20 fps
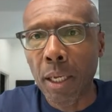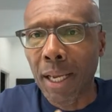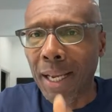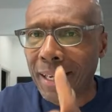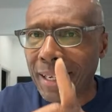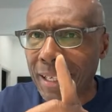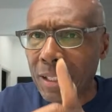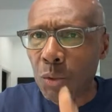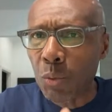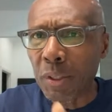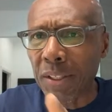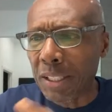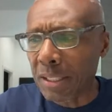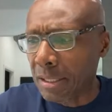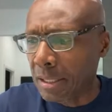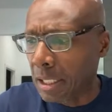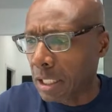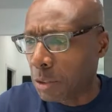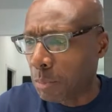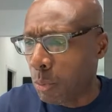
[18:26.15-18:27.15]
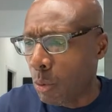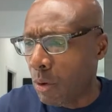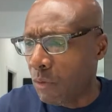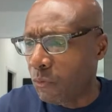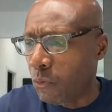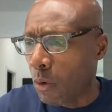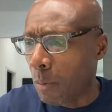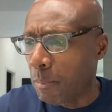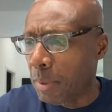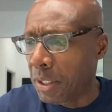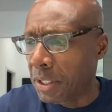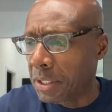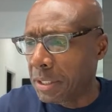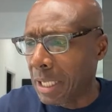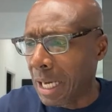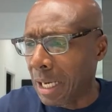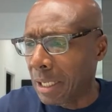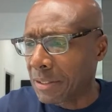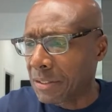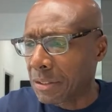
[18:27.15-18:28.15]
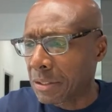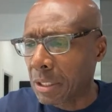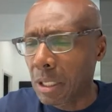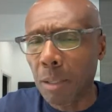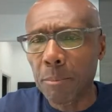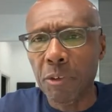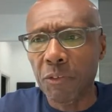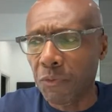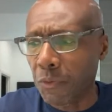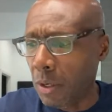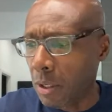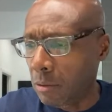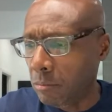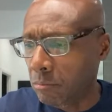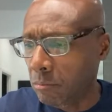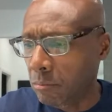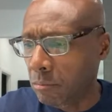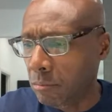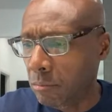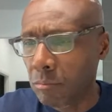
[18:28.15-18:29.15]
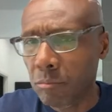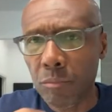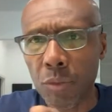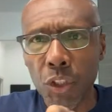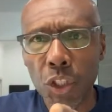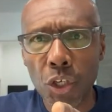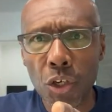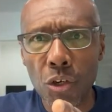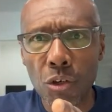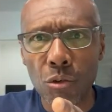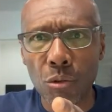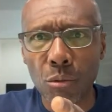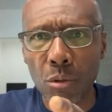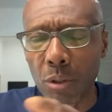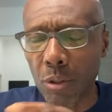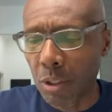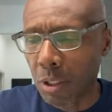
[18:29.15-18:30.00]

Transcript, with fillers: And guess where that $6.4 billion is coming from? You!